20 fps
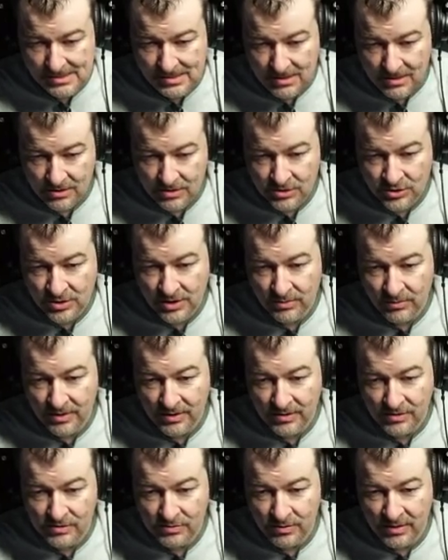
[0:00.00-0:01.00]
Usually where
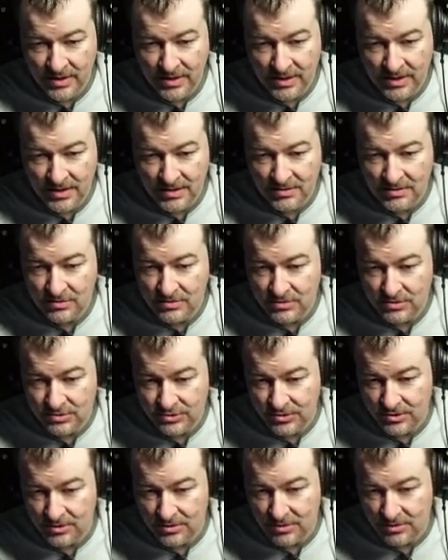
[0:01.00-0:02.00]
there's one of these, there's a
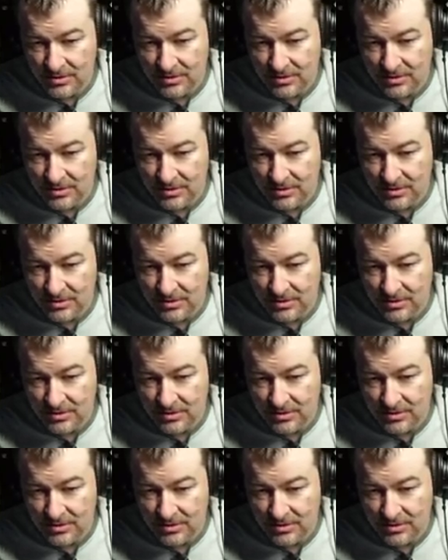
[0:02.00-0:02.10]
troll.